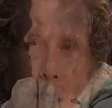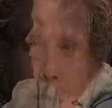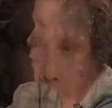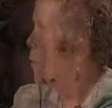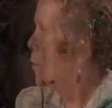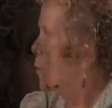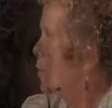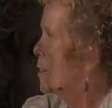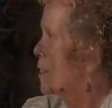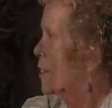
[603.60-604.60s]
like from the
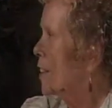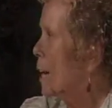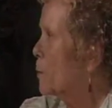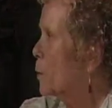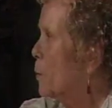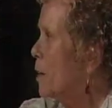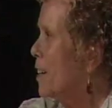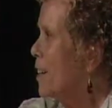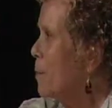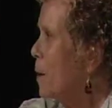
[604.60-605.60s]
30s and the cops are
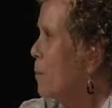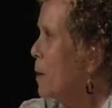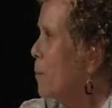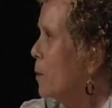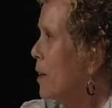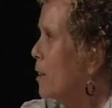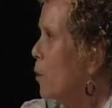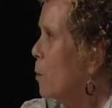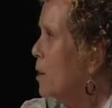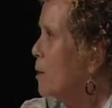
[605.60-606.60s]
beating up people like
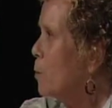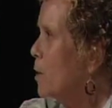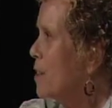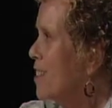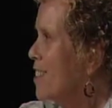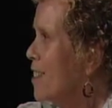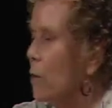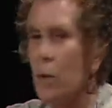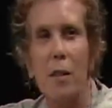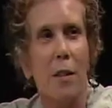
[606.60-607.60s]
nobody's business, you
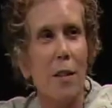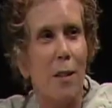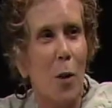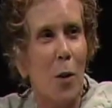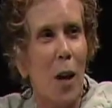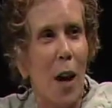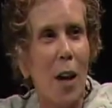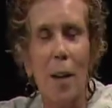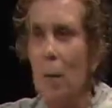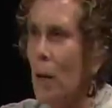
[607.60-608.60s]
know, and it's
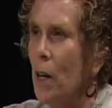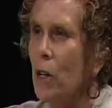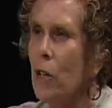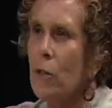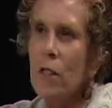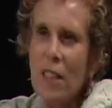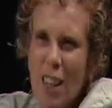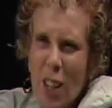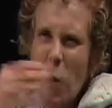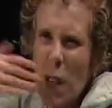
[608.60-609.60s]
okay, and mm-hmm. you don't see
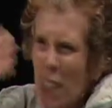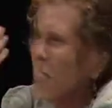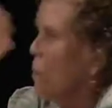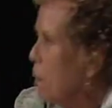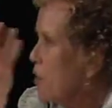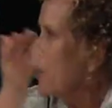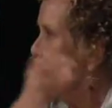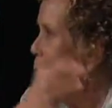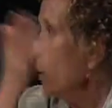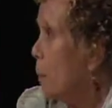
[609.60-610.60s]
that quite so much in
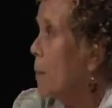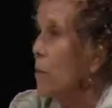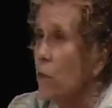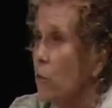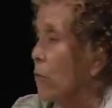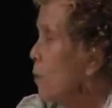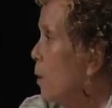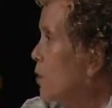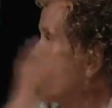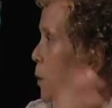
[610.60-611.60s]
New Mall. Maybe you do if you
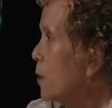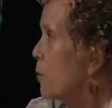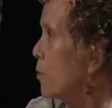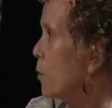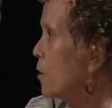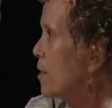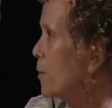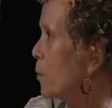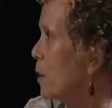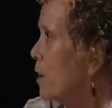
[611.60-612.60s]
watch 24 or
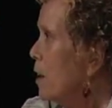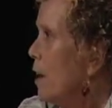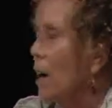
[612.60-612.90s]
something.